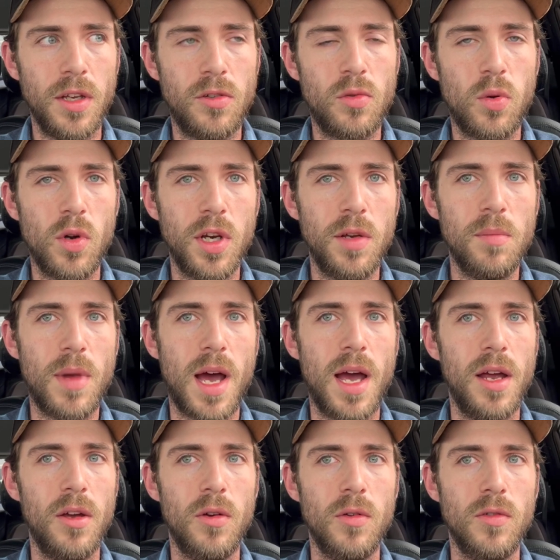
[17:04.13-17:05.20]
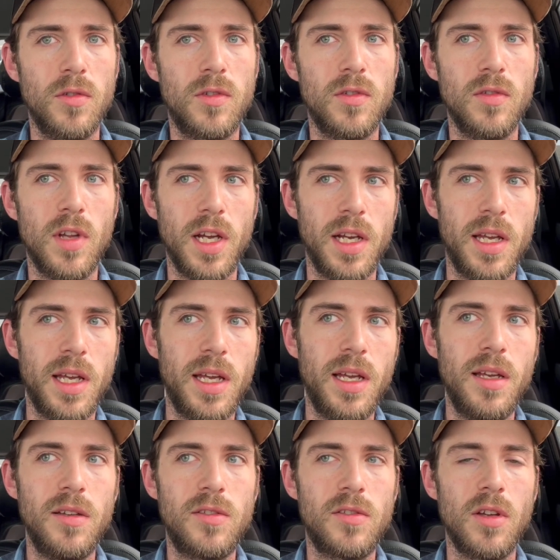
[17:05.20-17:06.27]
20 miles like
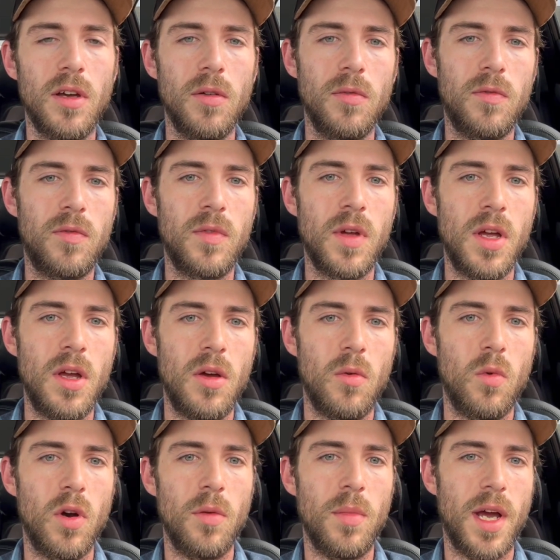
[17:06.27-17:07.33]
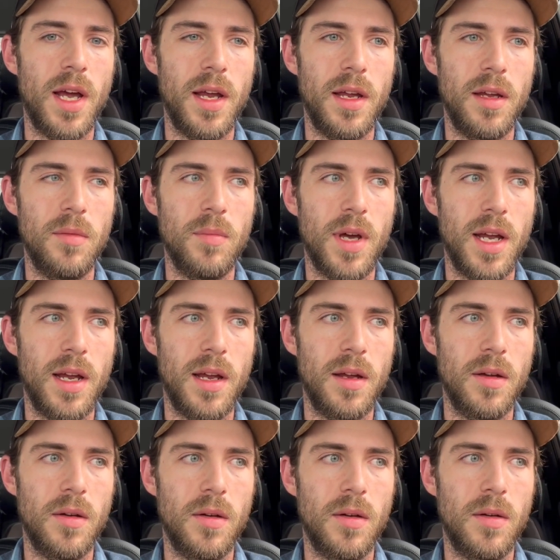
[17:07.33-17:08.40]
east of where my
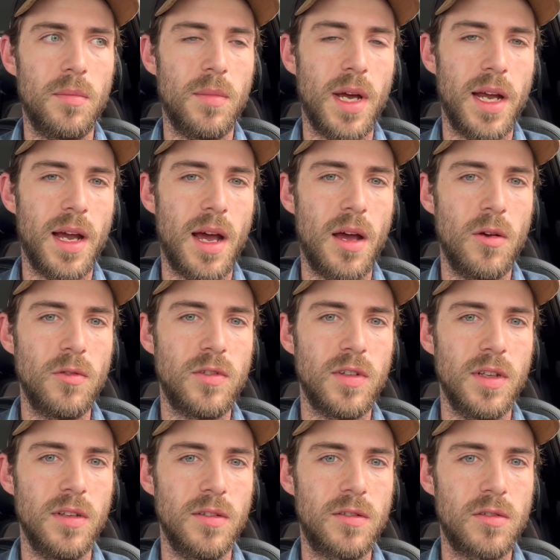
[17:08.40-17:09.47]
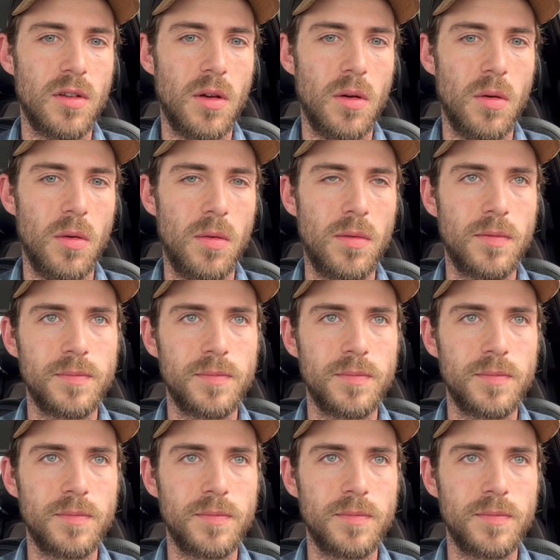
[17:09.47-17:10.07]
house is. So